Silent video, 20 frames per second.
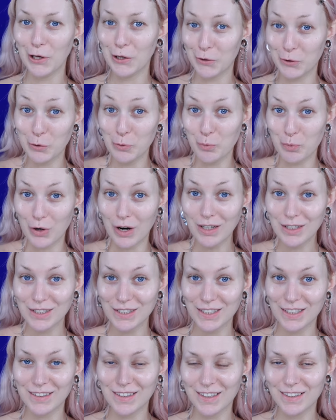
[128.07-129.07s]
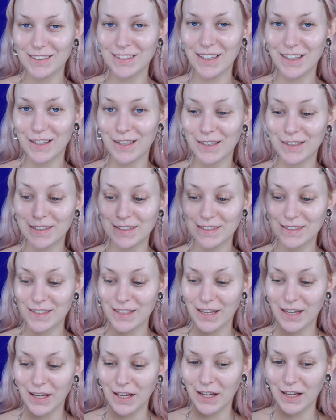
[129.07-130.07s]
a new brush this is
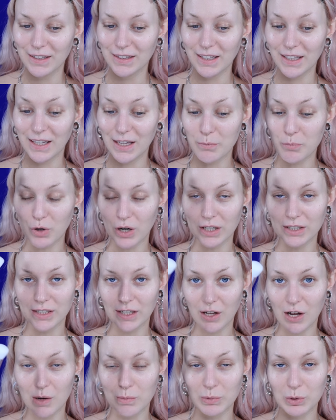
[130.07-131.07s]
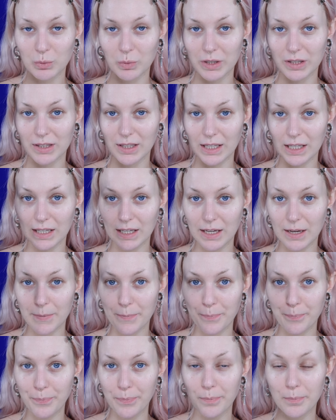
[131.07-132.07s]
the brush that comes with the
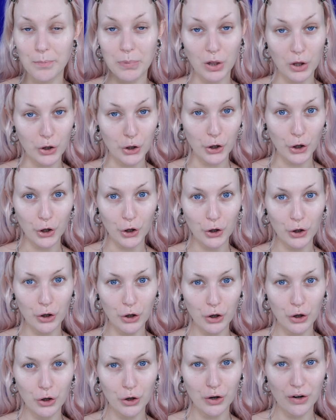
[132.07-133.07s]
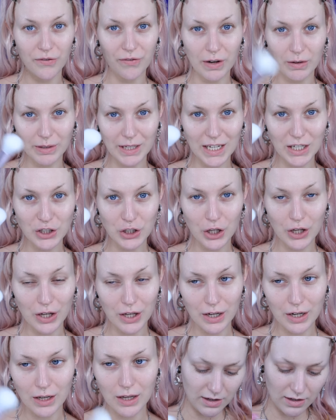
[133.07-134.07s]
um, Blur
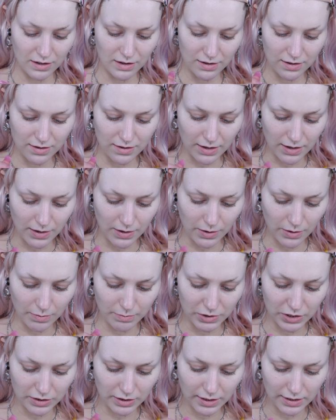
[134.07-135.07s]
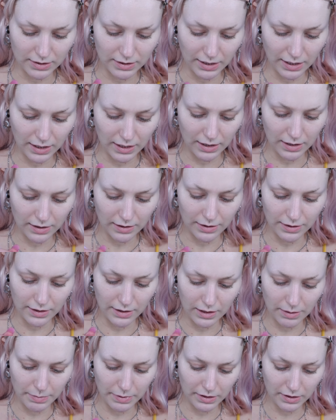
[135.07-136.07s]
foundation. So I'm just gonna take a
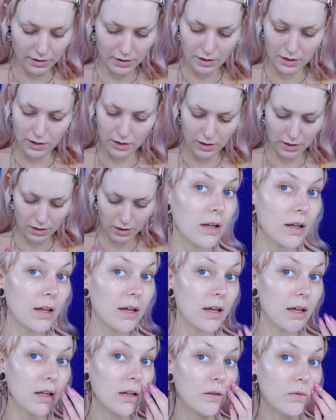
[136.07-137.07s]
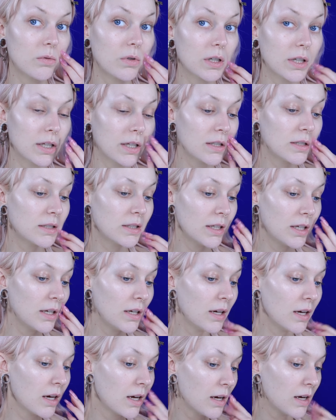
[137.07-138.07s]
little bit and we're gonna see
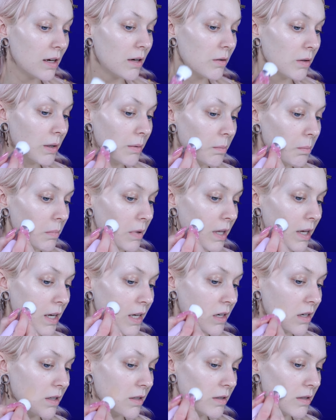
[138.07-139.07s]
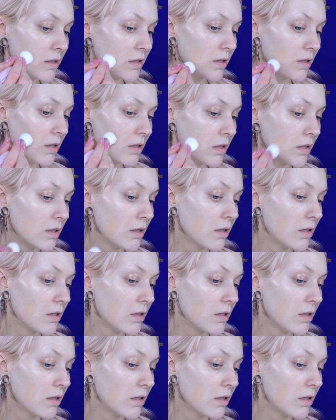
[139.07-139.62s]
how it blends.